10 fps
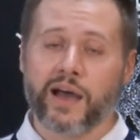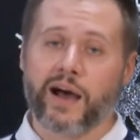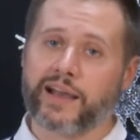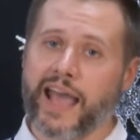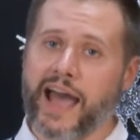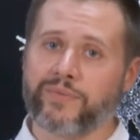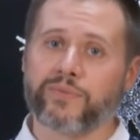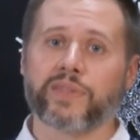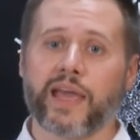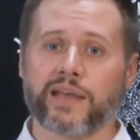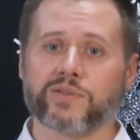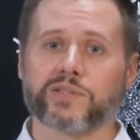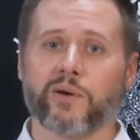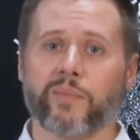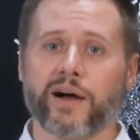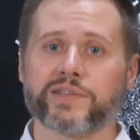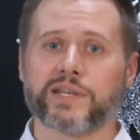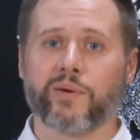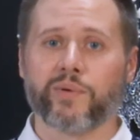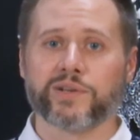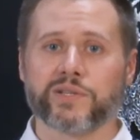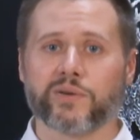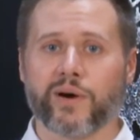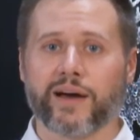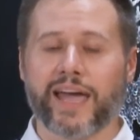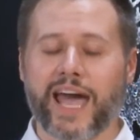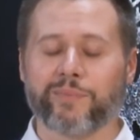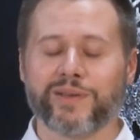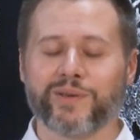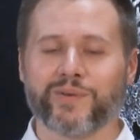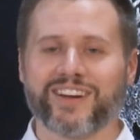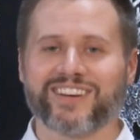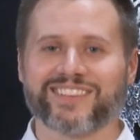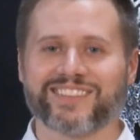Again, thank you so much, and I wish you a happy new year.